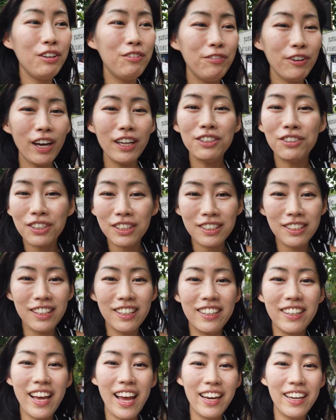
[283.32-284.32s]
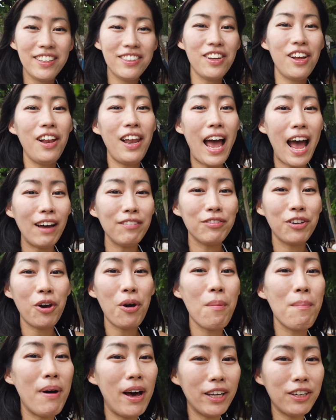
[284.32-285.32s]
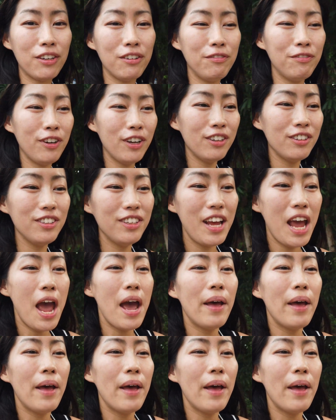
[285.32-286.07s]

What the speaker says: if you're interested in getting the Lav Go microphone,